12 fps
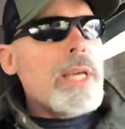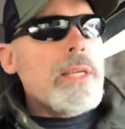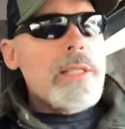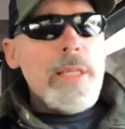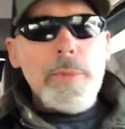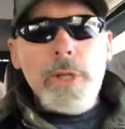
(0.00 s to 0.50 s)

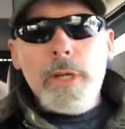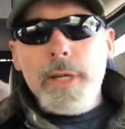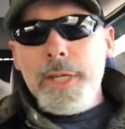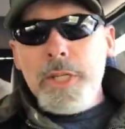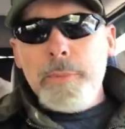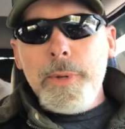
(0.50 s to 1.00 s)
similar
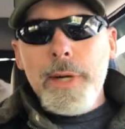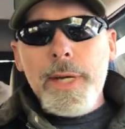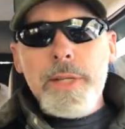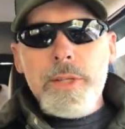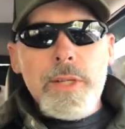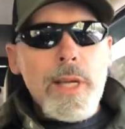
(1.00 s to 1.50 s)

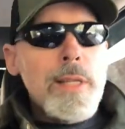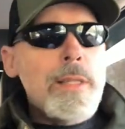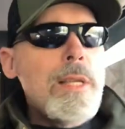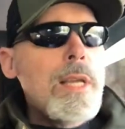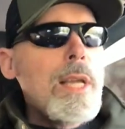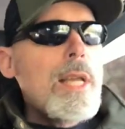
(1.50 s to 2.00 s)
experience and
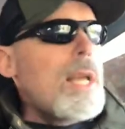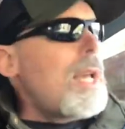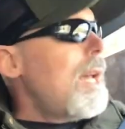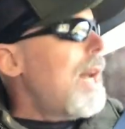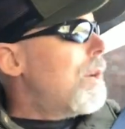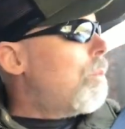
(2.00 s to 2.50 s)

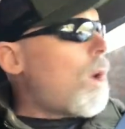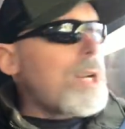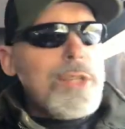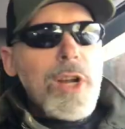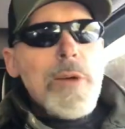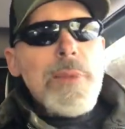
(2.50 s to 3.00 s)
had watched
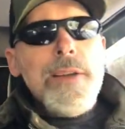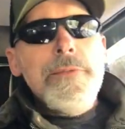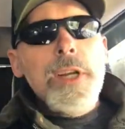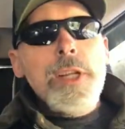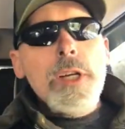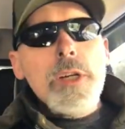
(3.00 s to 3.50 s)
all my
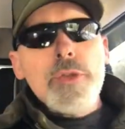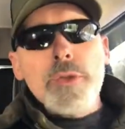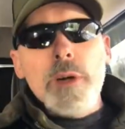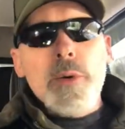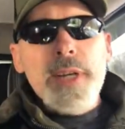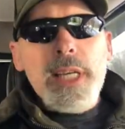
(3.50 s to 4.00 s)
videos. So I
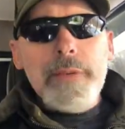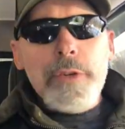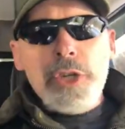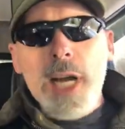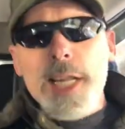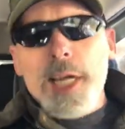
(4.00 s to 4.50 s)
want to give a
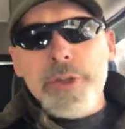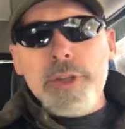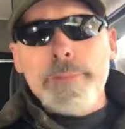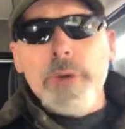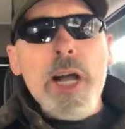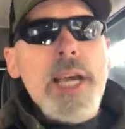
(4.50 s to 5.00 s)
shout out to
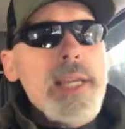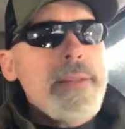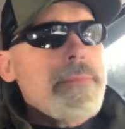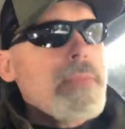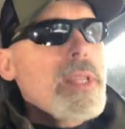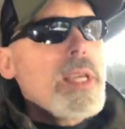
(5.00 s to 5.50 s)
Brian.
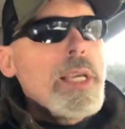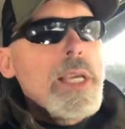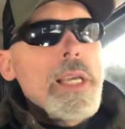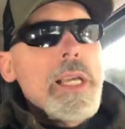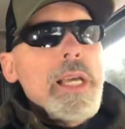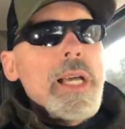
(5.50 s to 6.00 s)

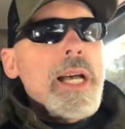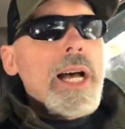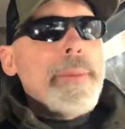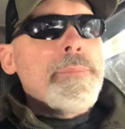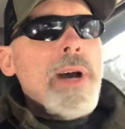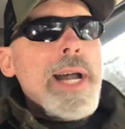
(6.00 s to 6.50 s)

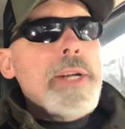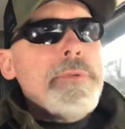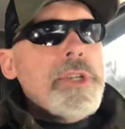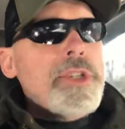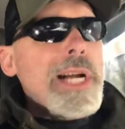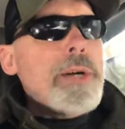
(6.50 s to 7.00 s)
Brian
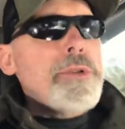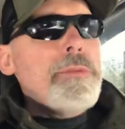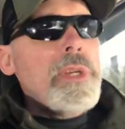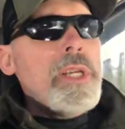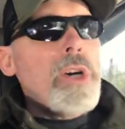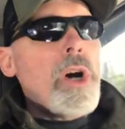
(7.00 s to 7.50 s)
reached out to
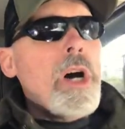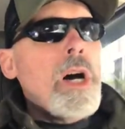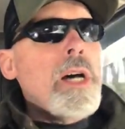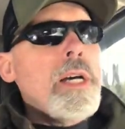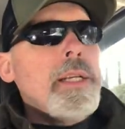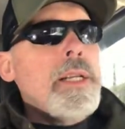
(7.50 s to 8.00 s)
me
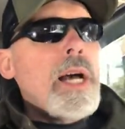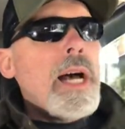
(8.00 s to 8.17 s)
on